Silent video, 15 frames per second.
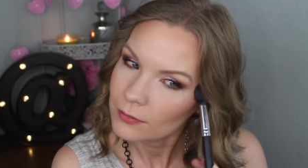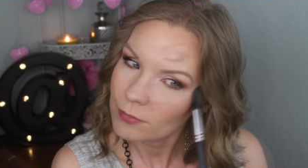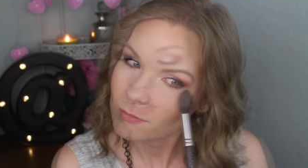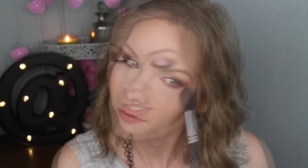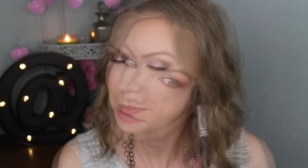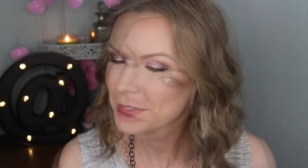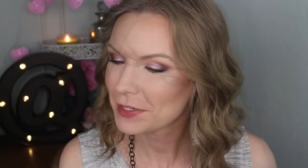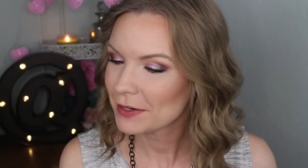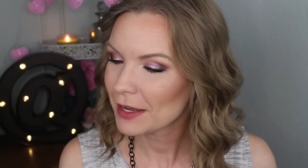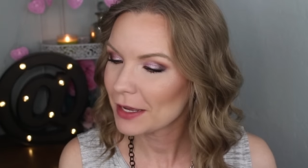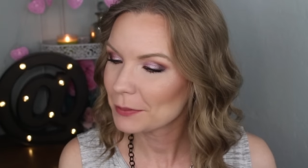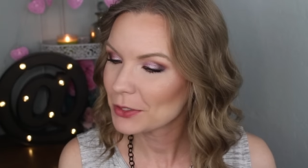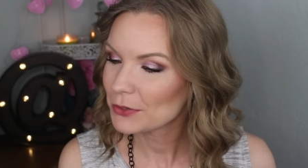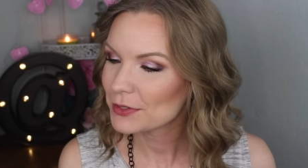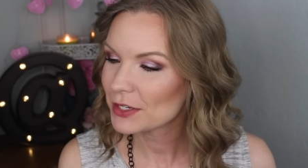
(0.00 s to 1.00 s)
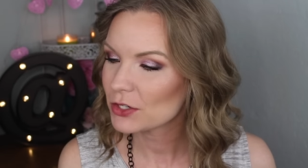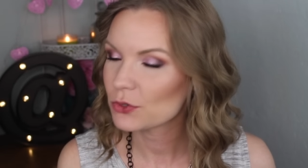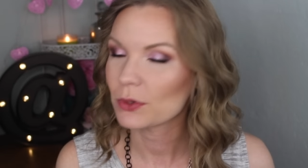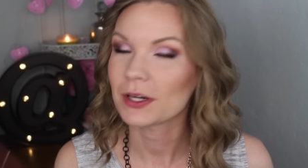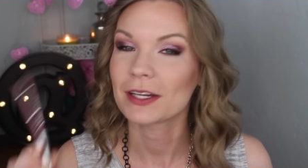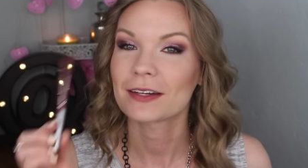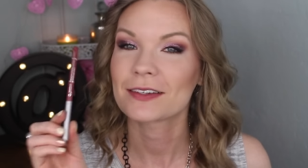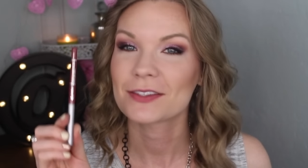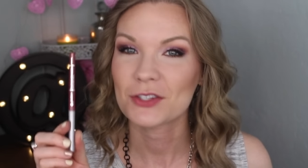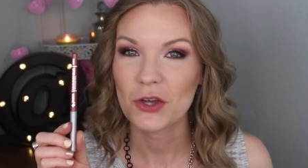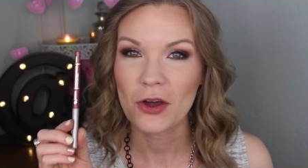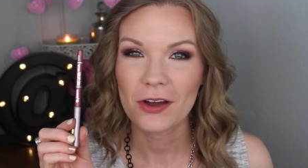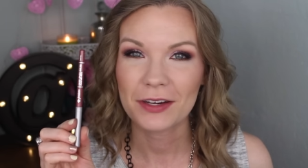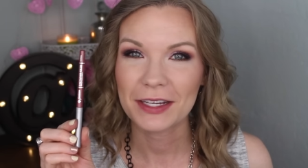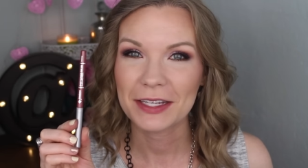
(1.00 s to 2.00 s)
For lips today, I'm using Jordana's
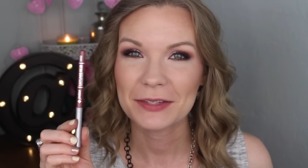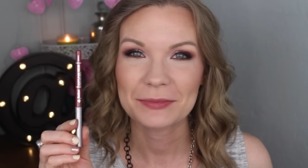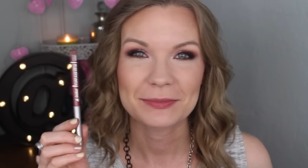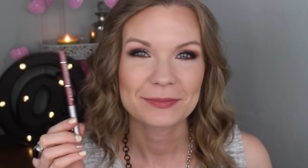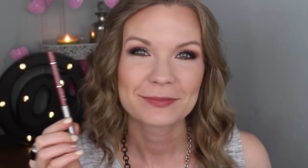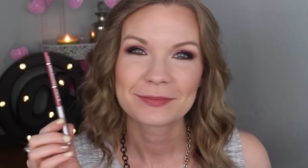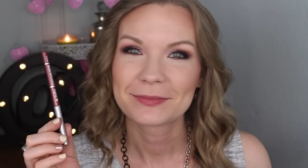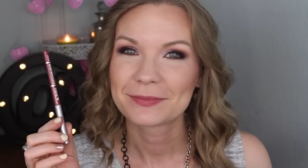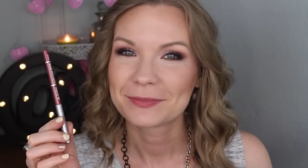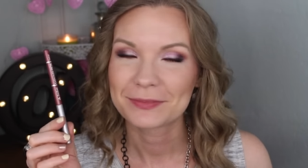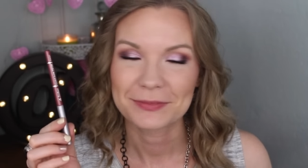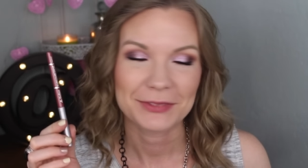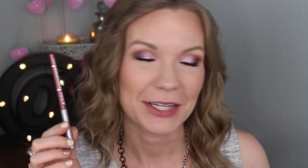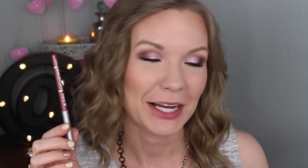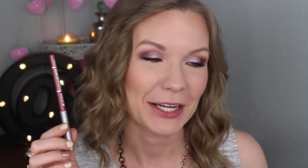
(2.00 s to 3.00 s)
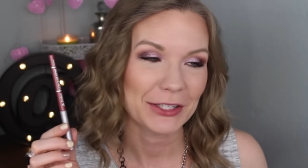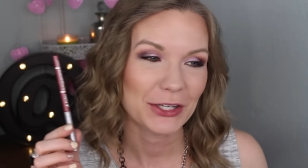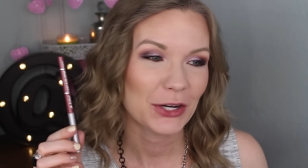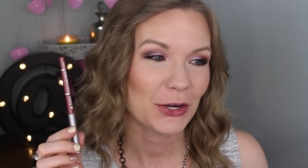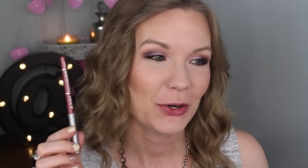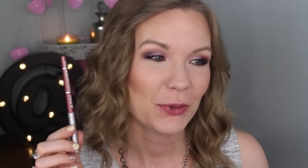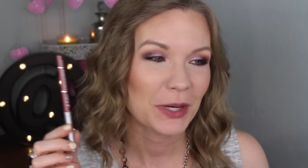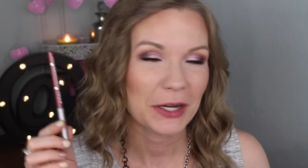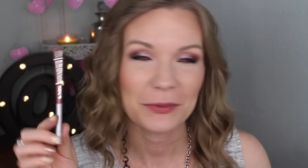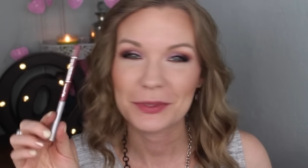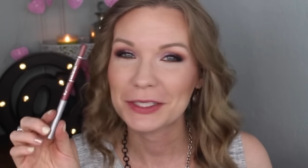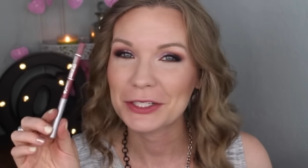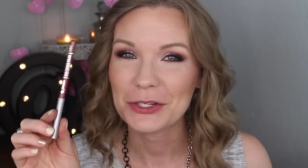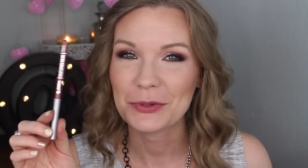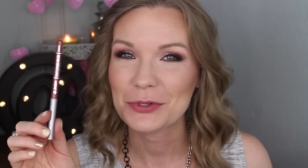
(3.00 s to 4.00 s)
Tawny. I know, I
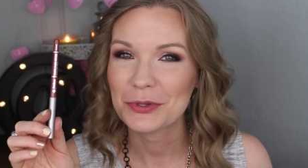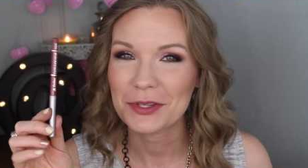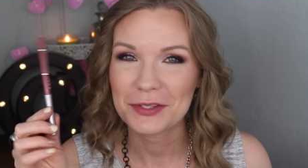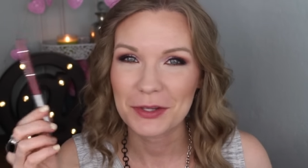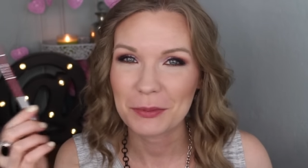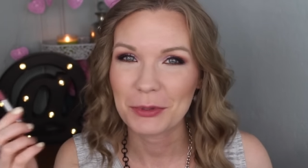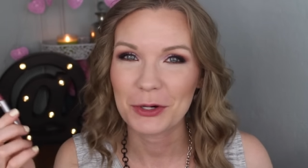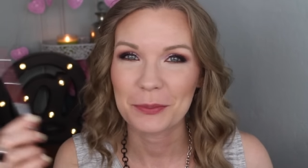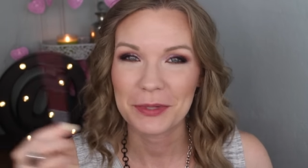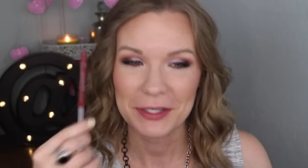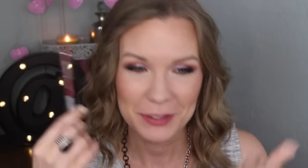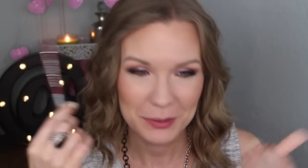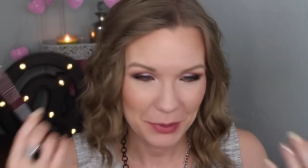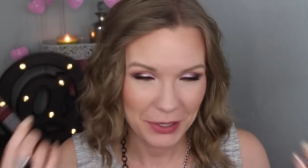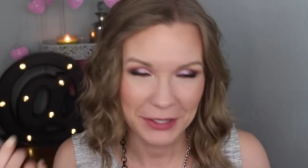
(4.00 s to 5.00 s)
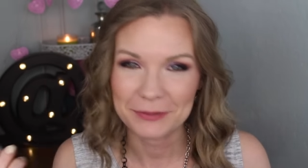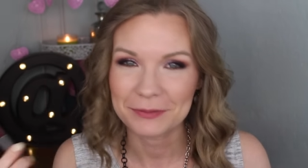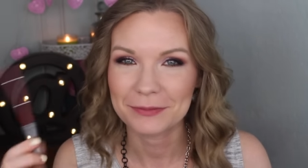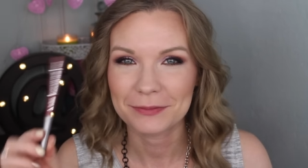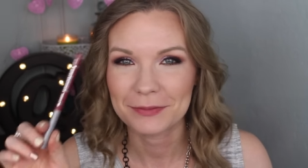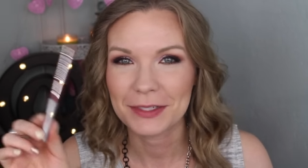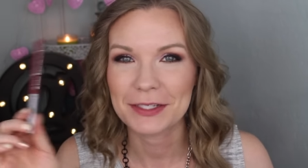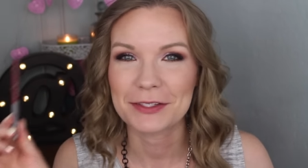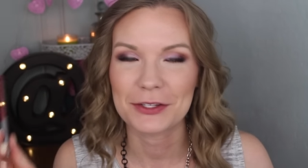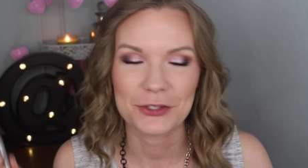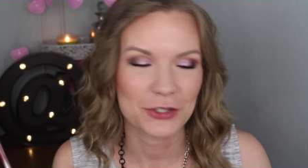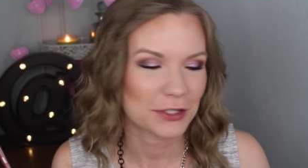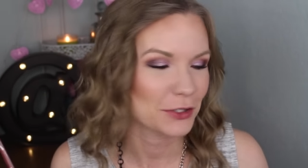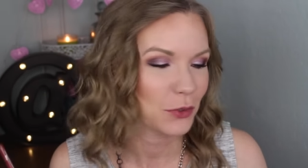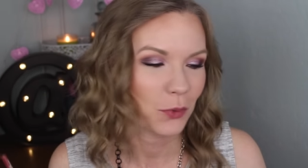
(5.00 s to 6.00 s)
really don't do this on purpose, but this
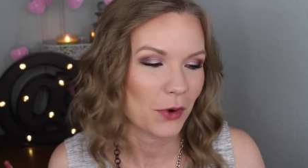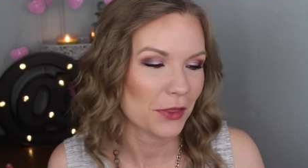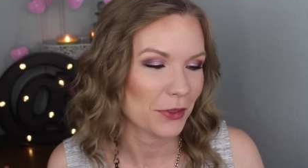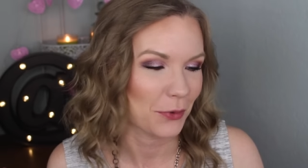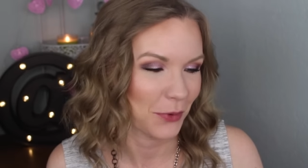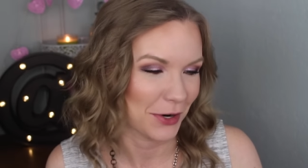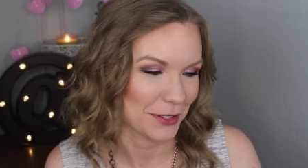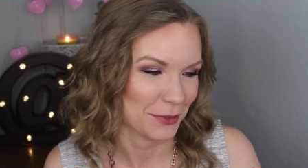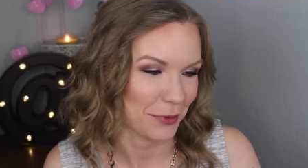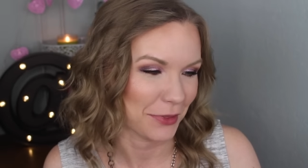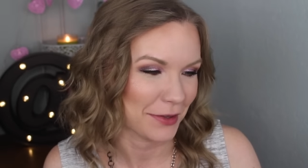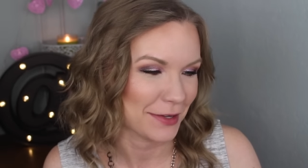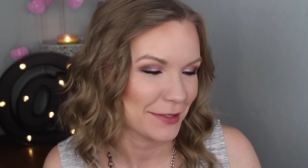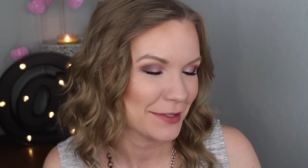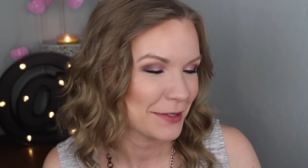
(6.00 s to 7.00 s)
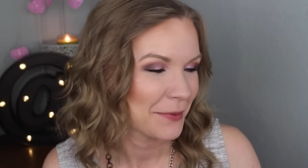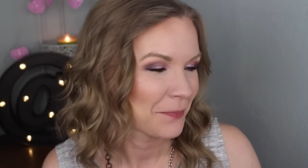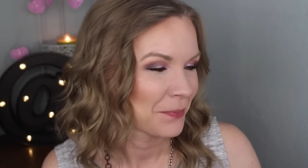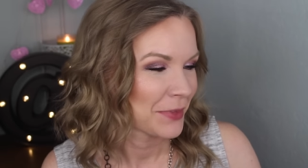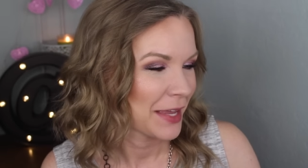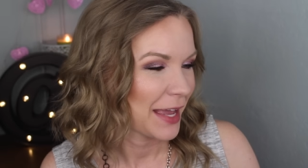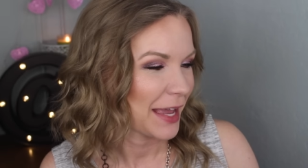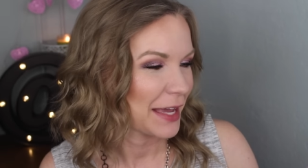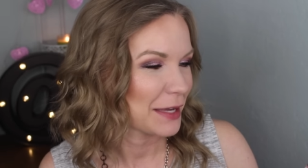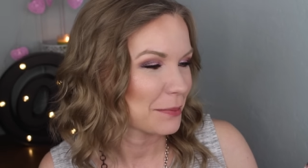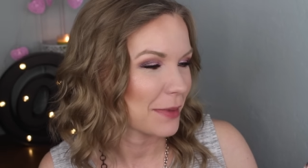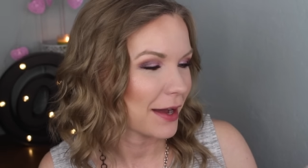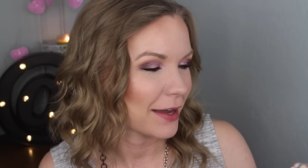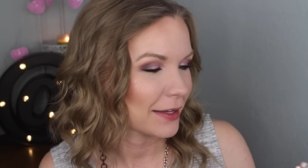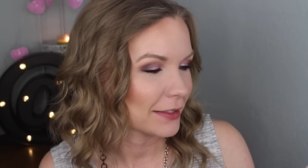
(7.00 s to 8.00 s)
is just the one that works with this
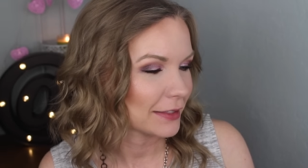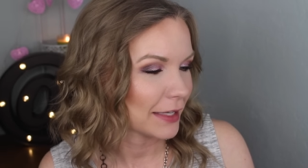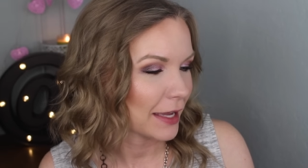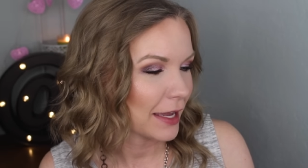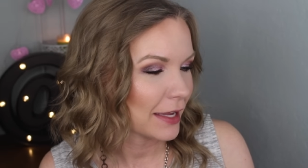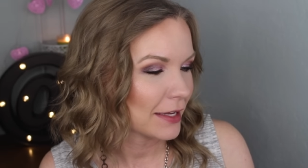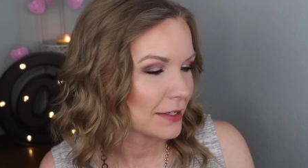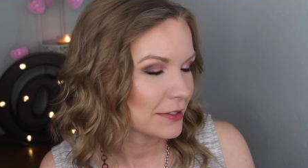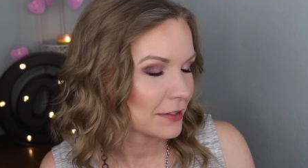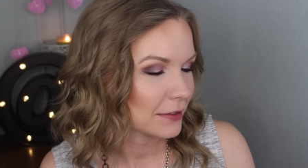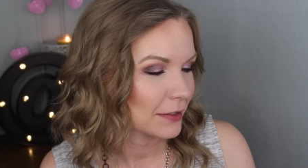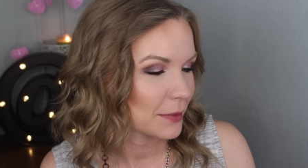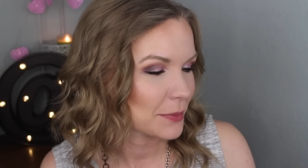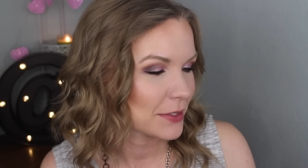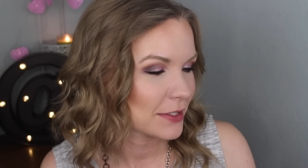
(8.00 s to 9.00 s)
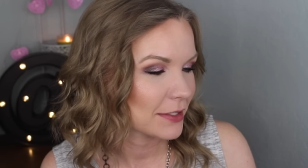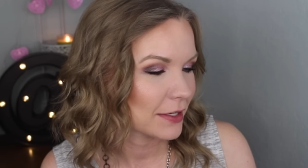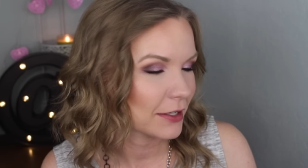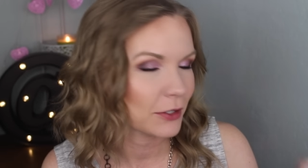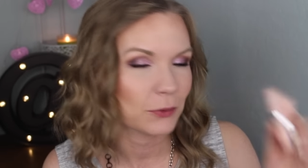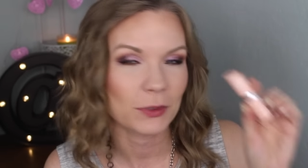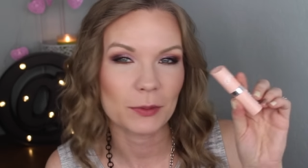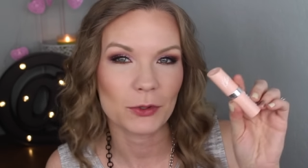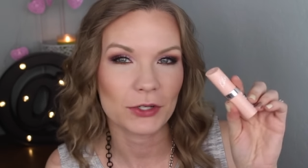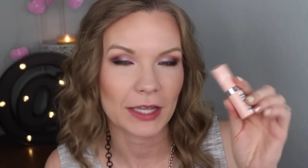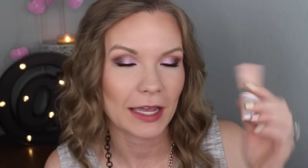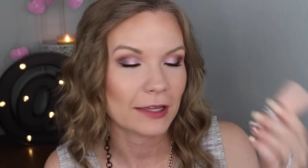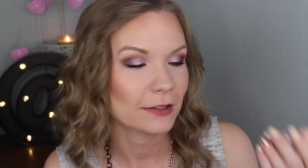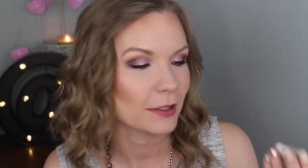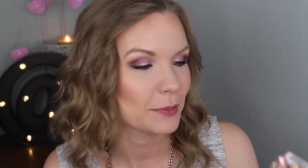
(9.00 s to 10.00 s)
and my Kate lipstick, Rimmel
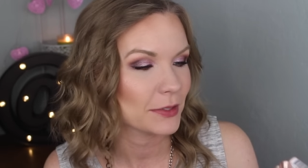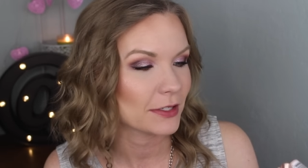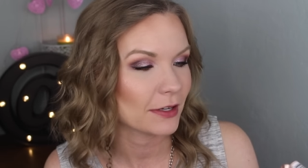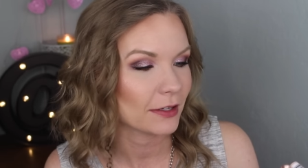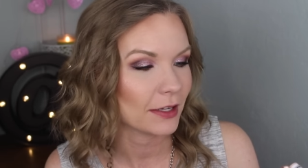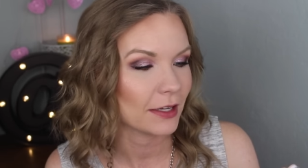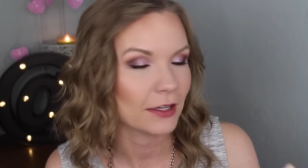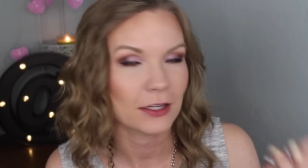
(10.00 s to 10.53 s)
Kate lipstick